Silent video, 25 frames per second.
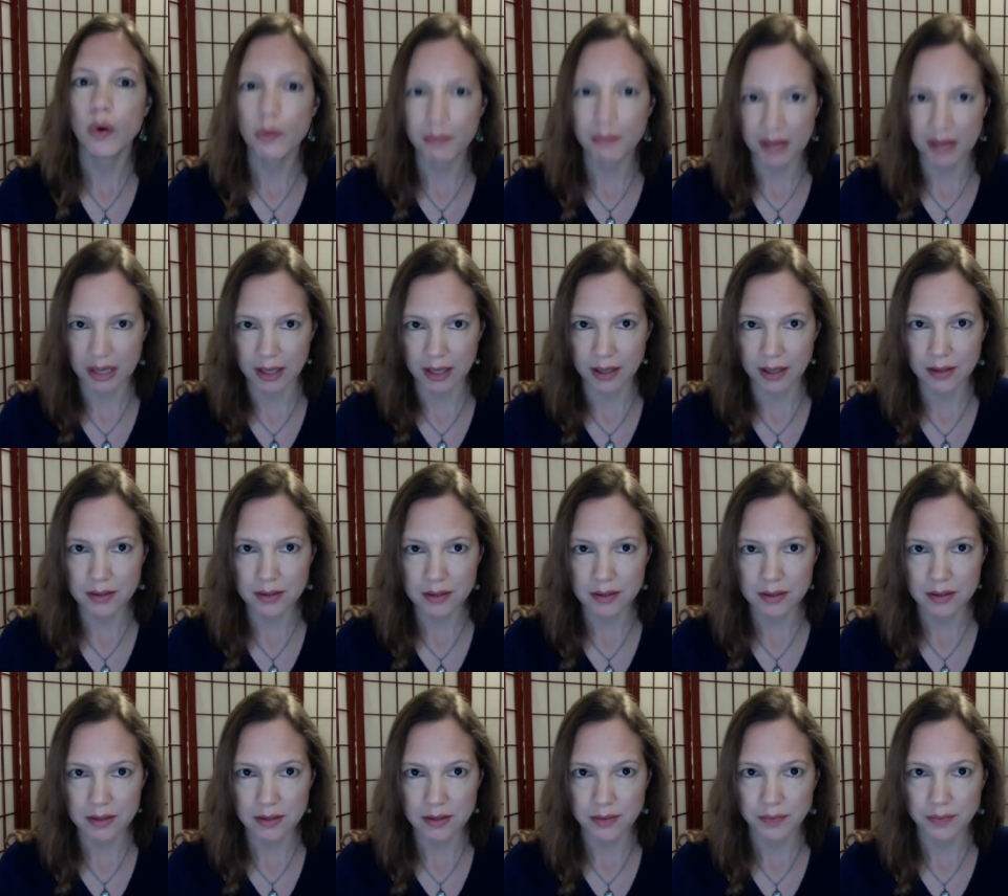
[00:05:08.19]

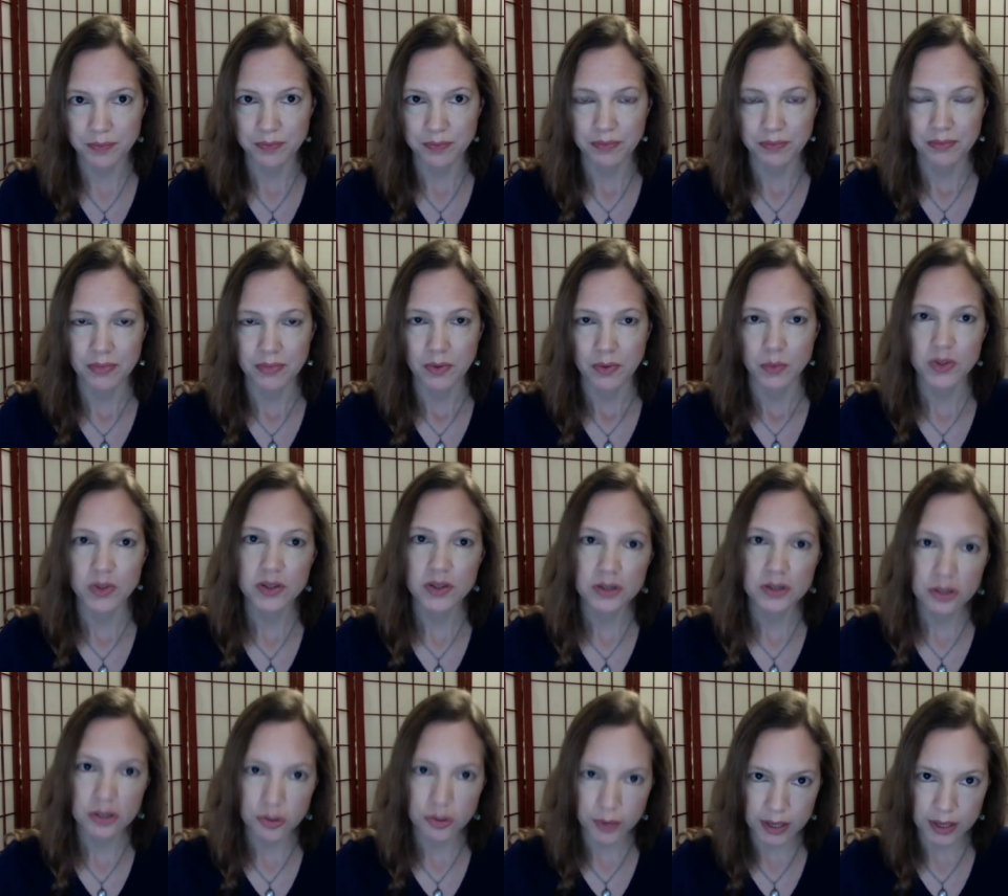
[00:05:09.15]
beings with
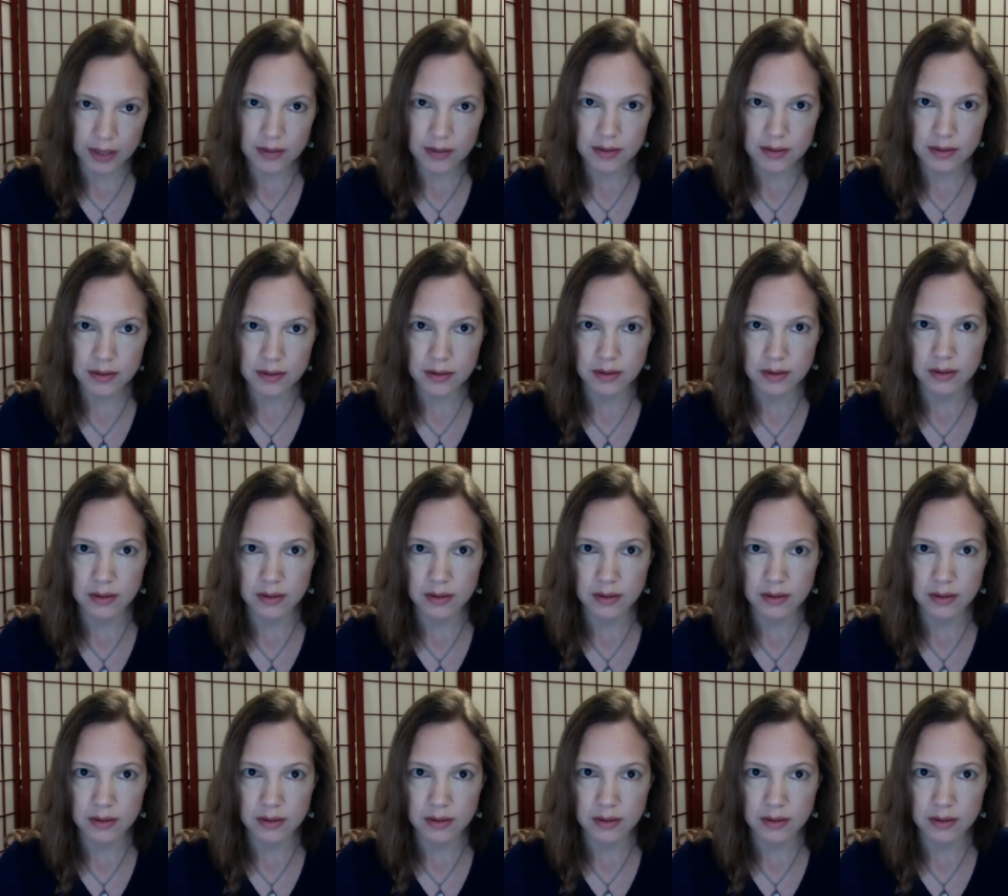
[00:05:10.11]
strengths